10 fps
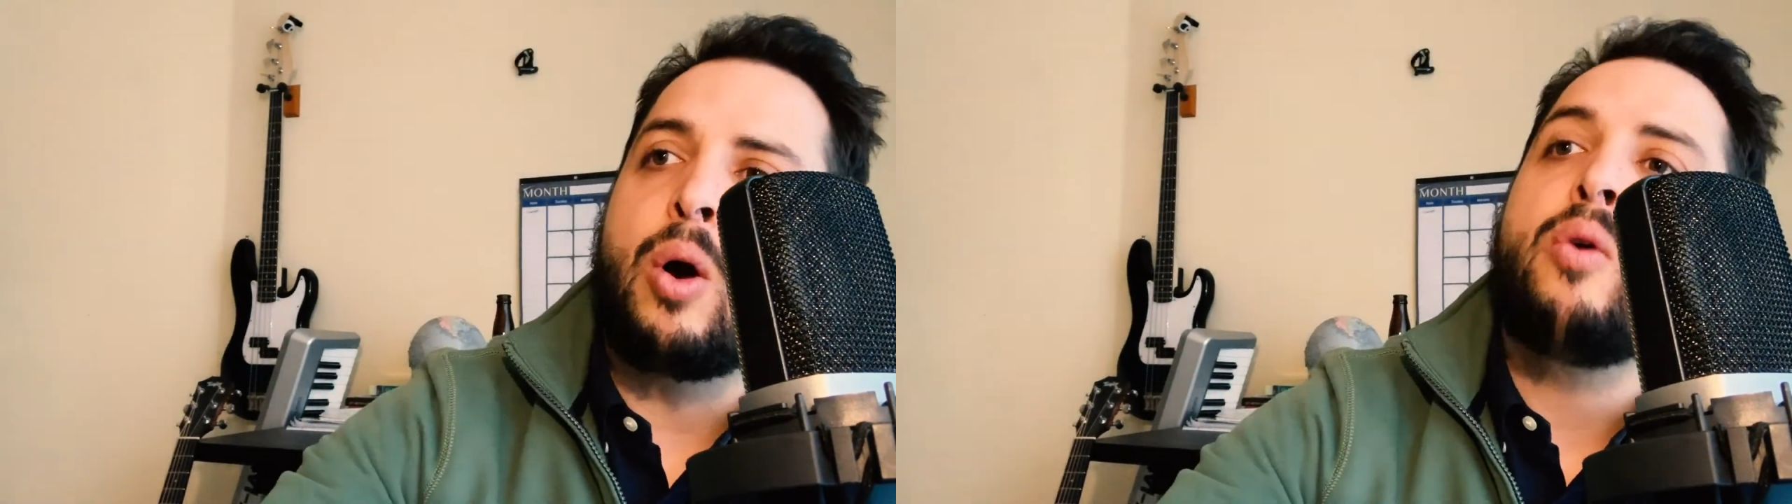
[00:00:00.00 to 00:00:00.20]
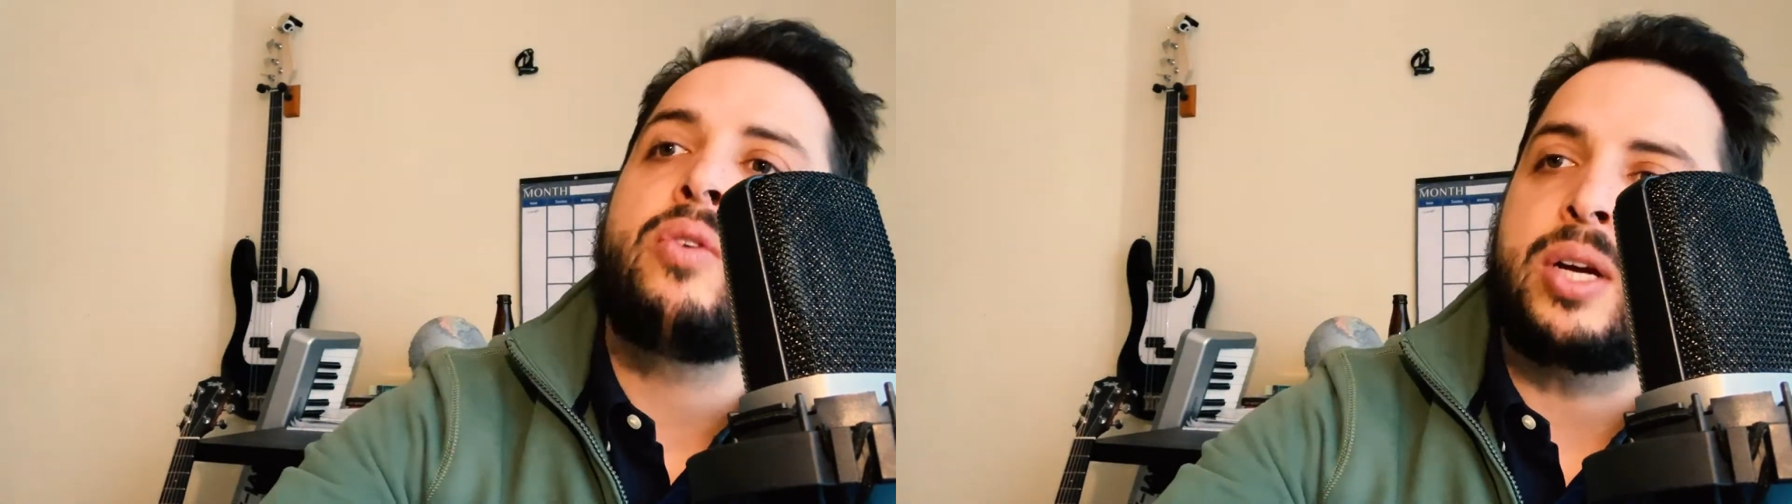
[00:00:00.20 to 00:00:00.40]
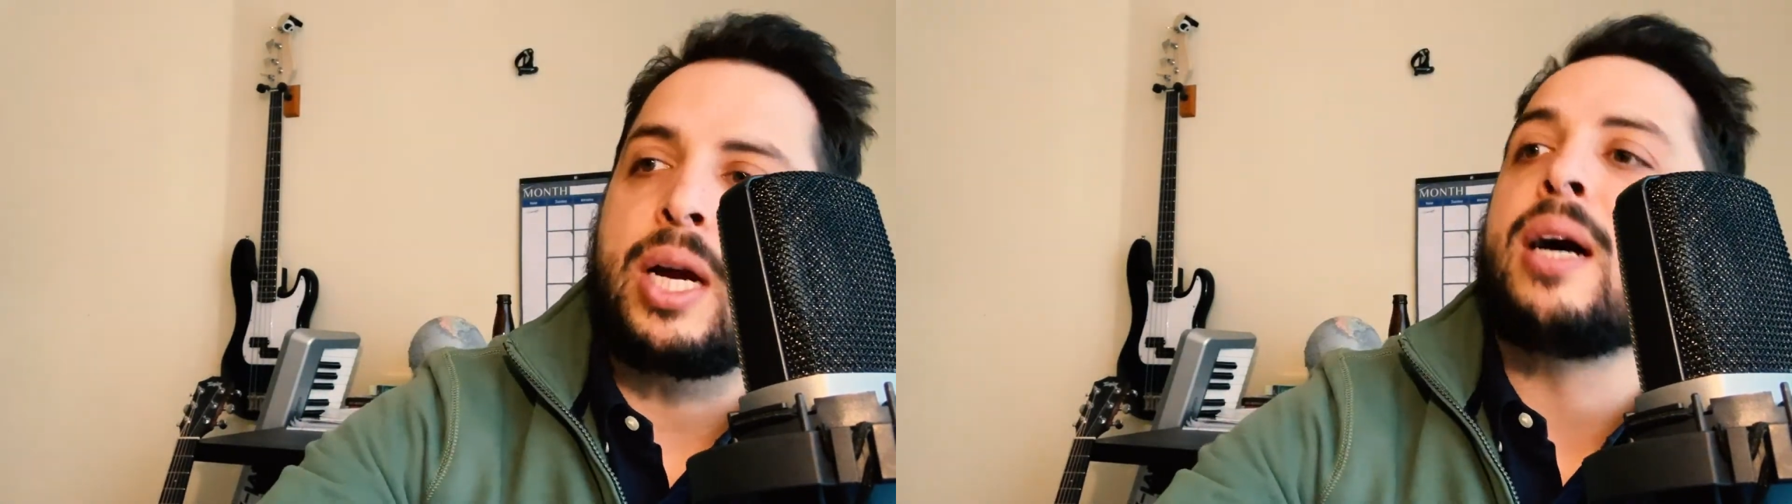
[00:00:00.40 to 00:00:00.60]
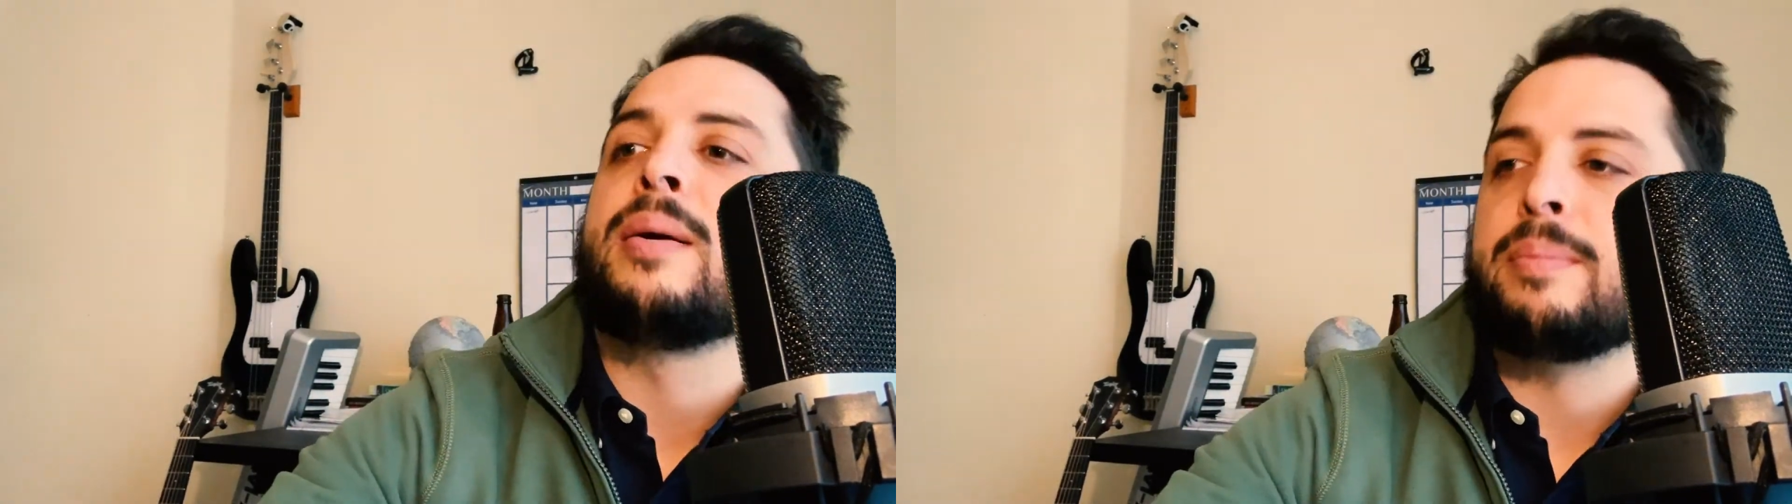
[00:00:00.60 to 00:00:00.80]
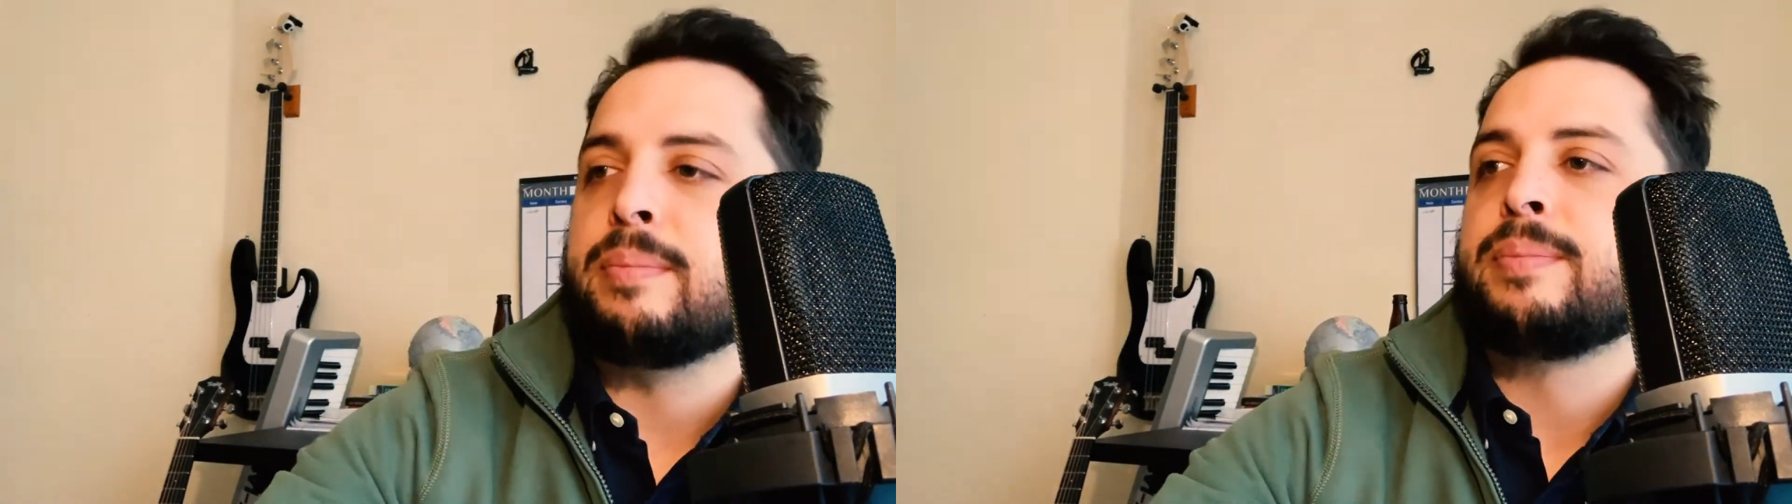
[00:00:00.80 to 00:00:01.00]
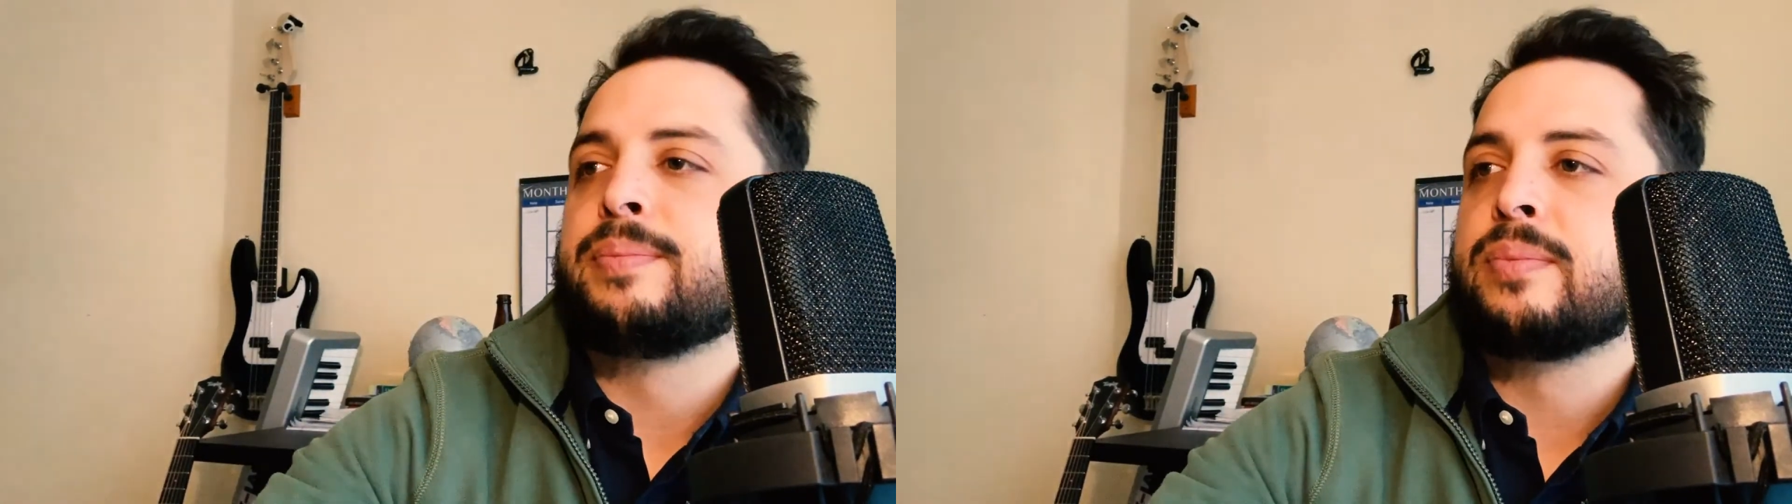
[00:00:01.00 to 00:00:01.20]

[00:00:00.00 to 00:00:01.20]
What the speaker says: overcome